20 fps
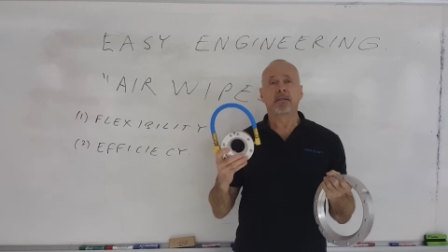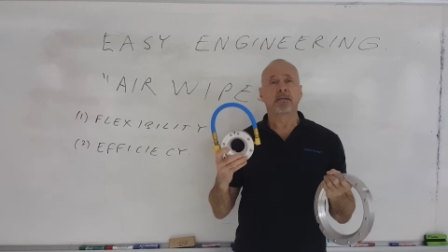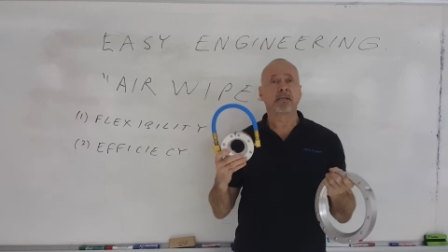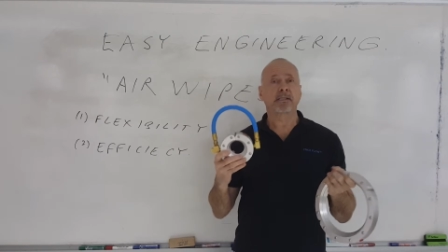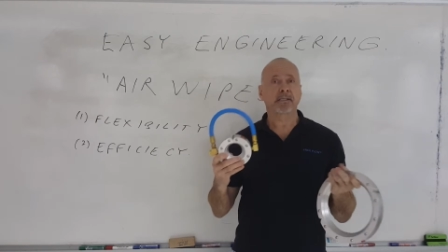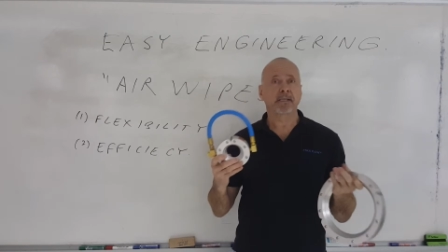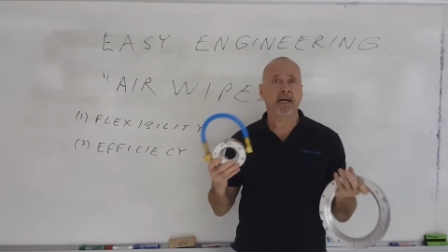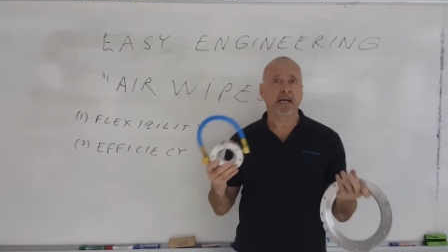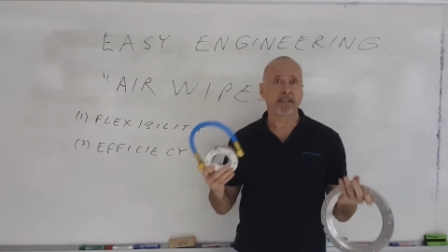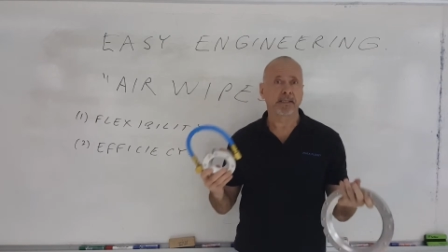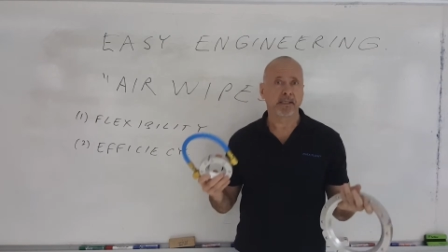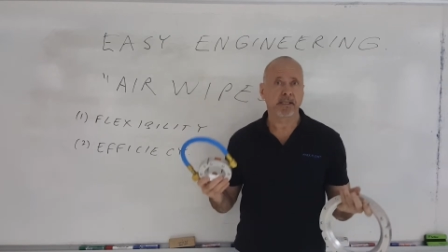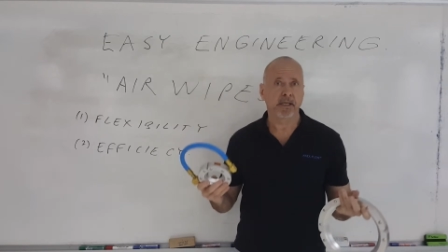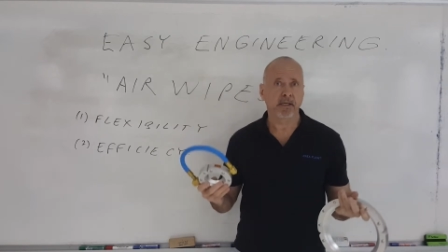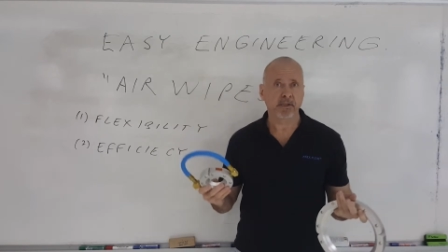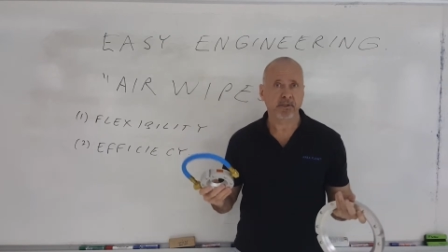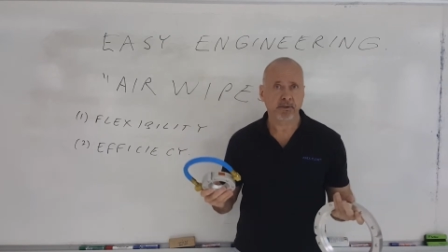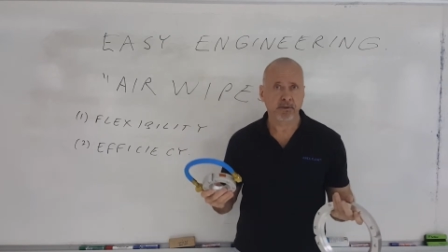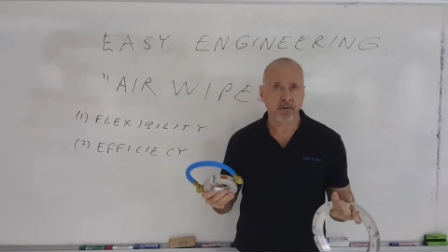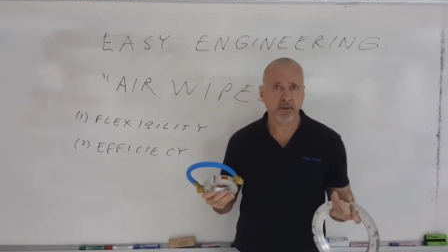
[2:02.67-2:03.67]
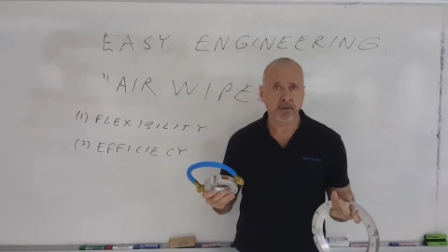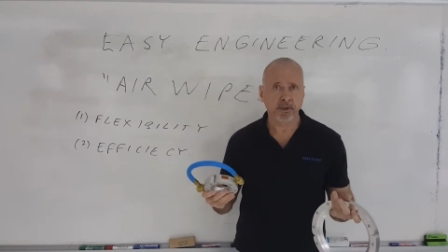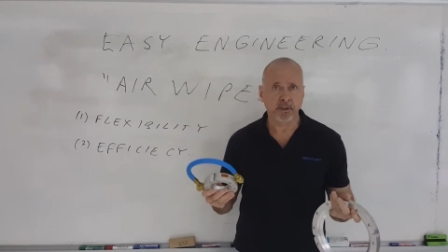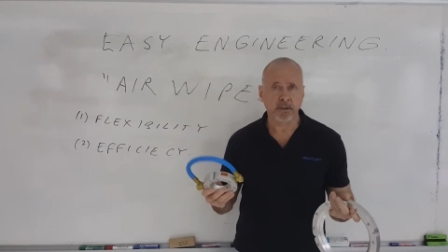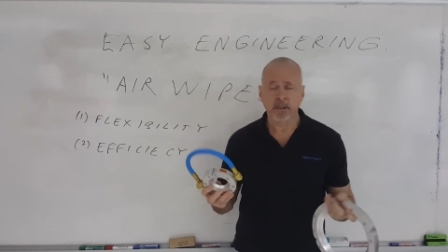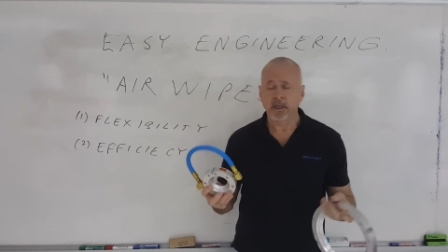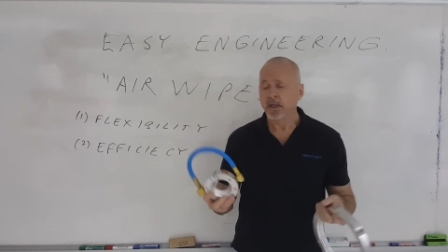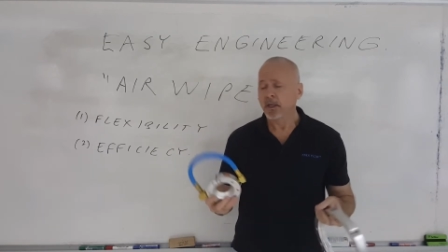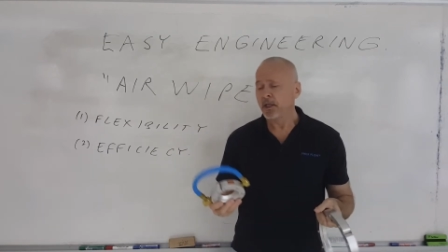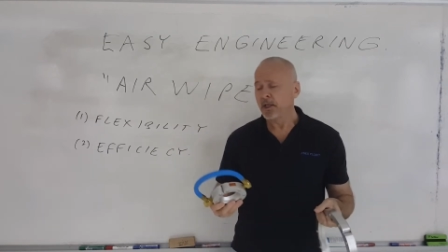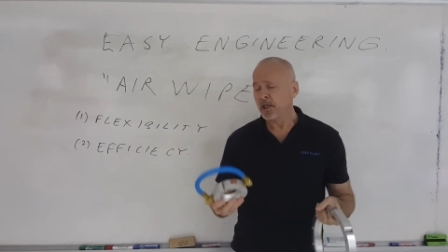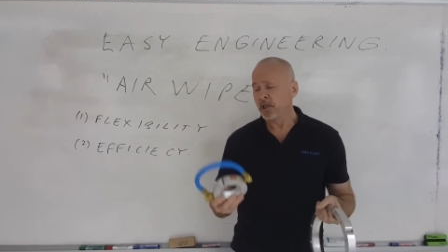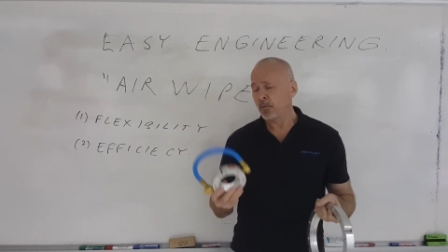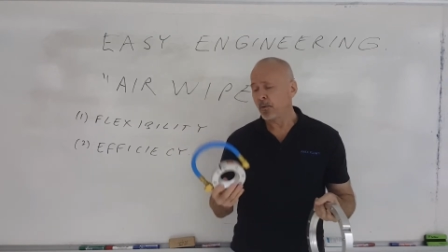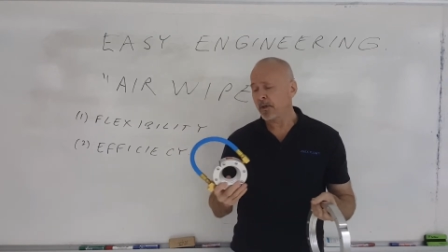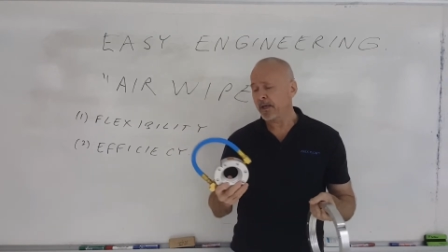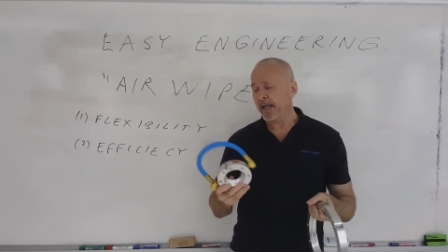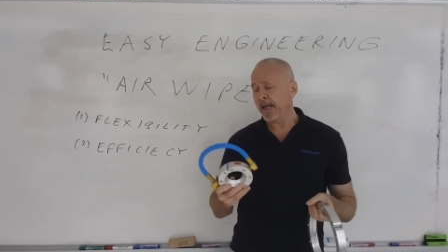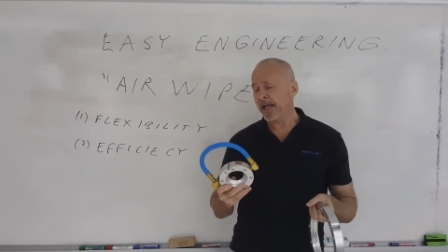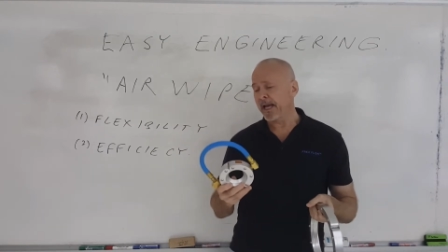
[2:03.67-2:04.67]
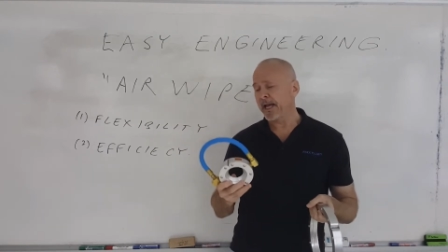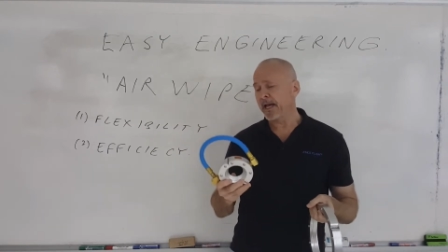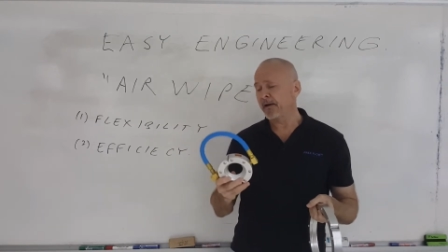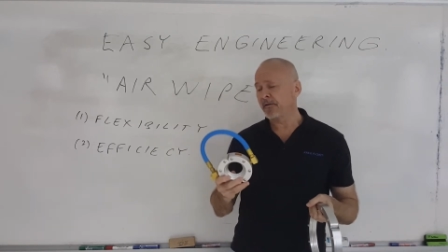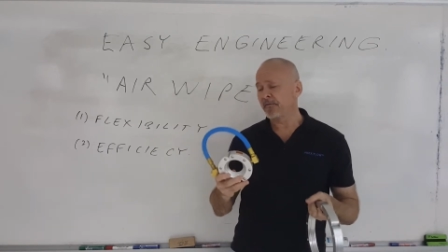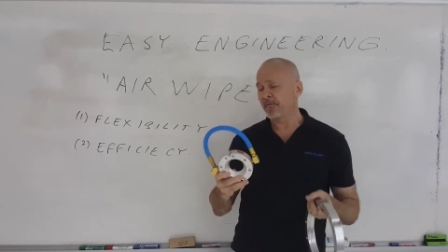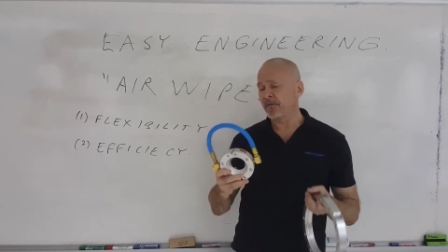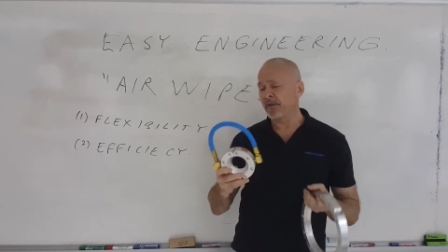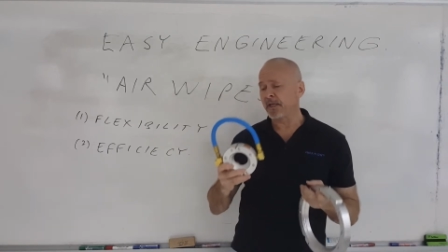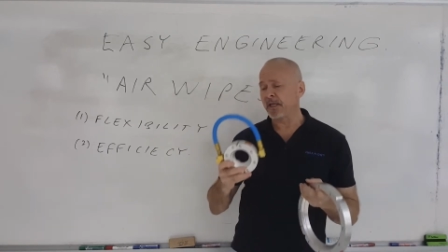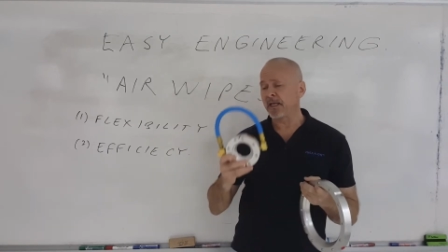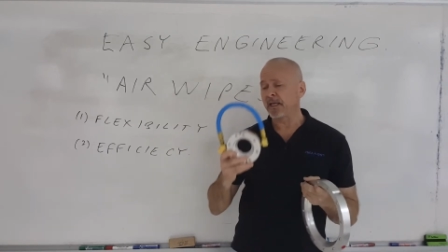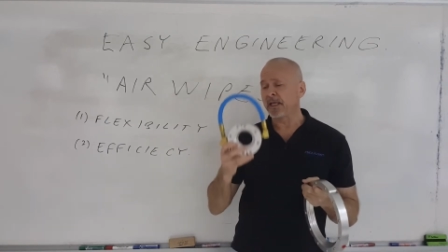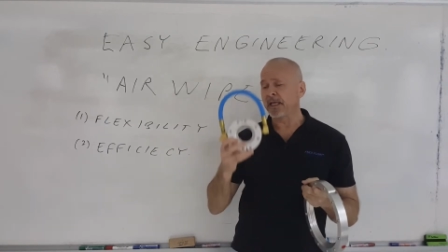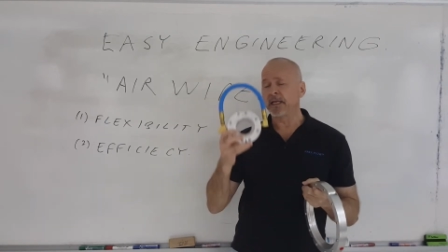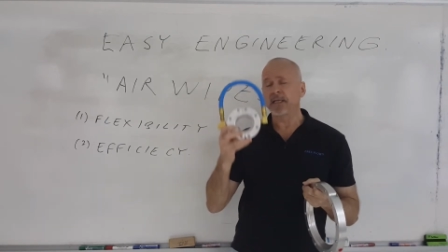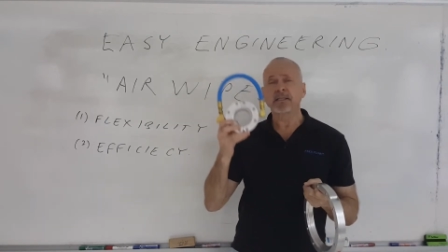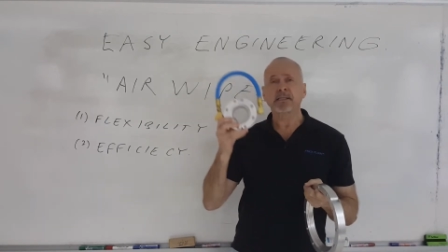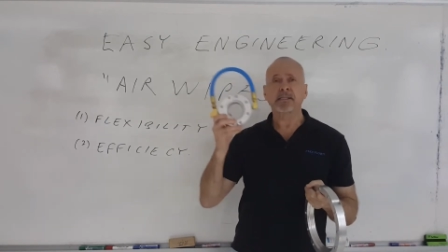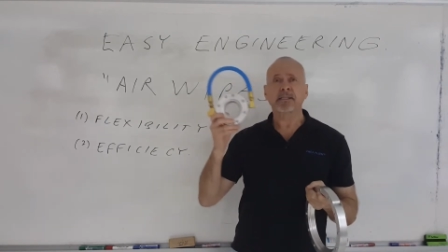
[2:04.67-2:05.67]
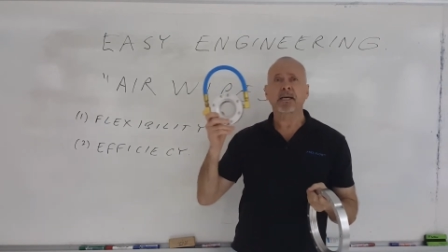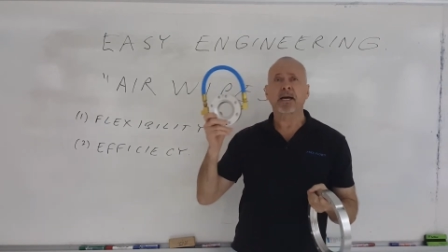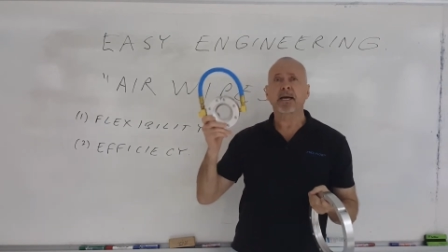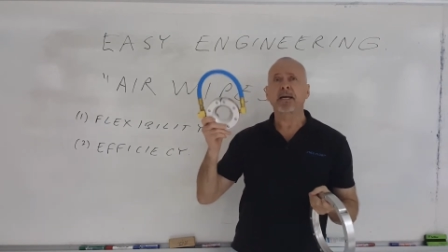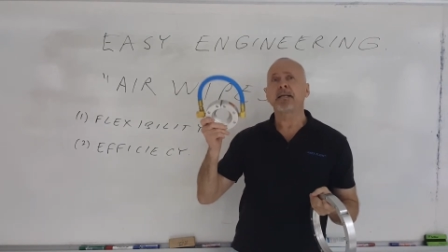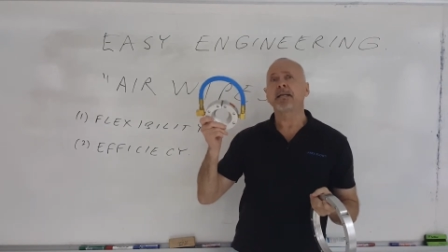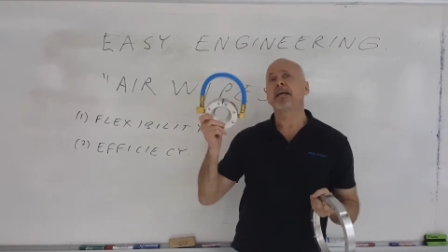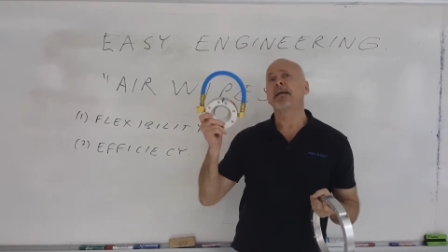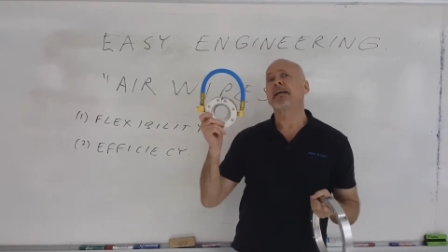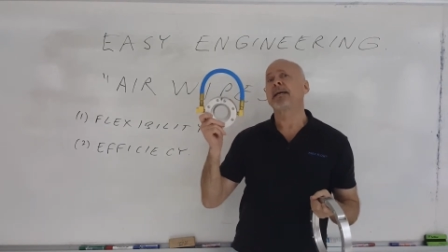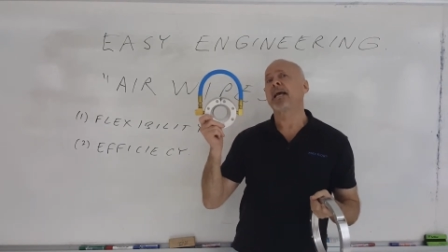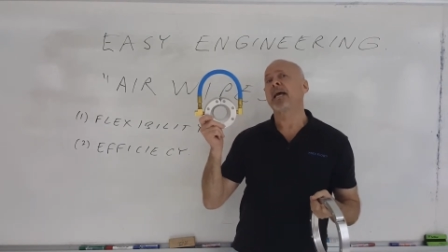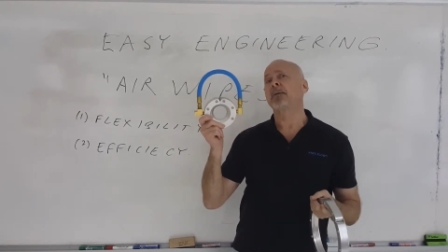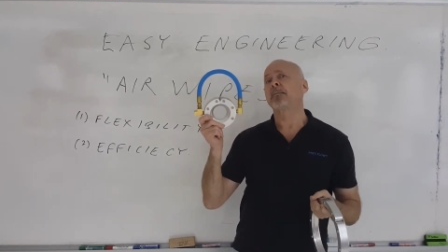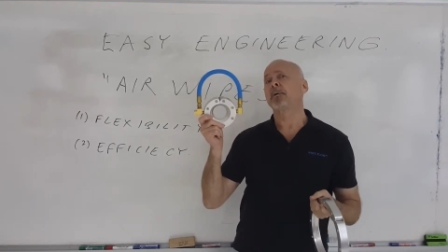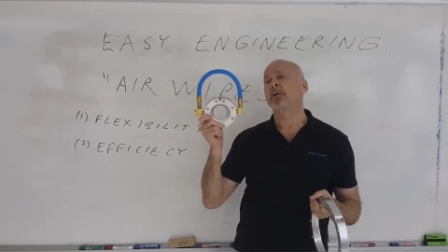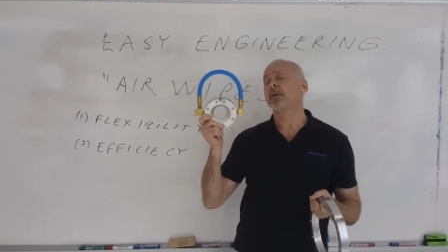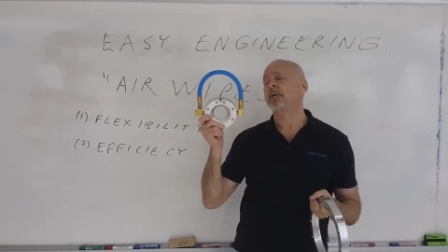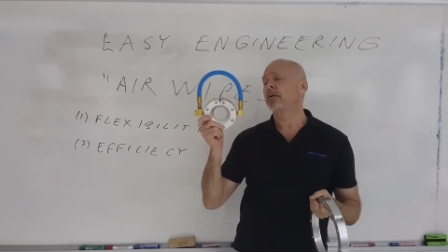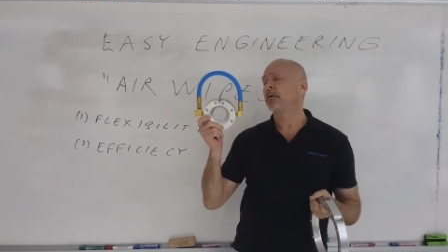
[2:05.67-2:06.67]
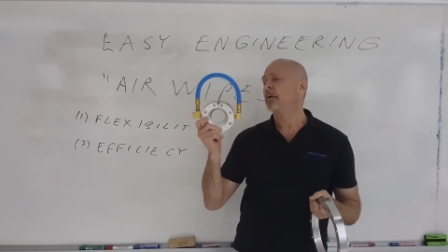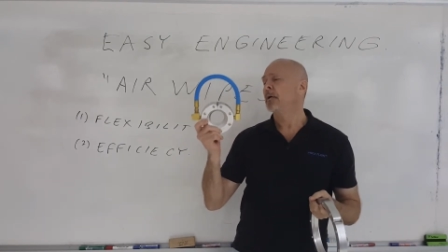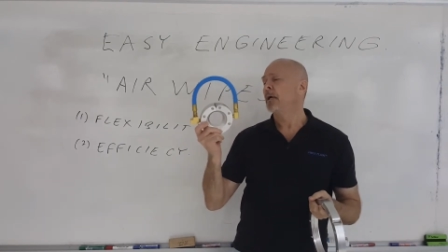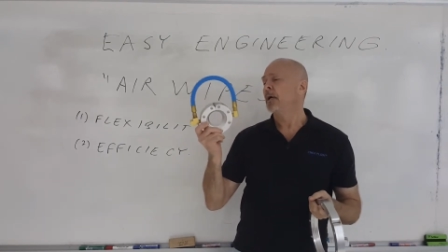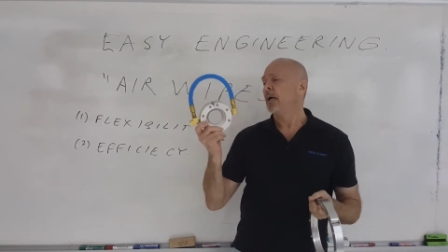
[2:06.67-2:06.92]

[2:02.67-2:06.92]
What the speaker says: the size of the extrusion. You want to have the inside diameter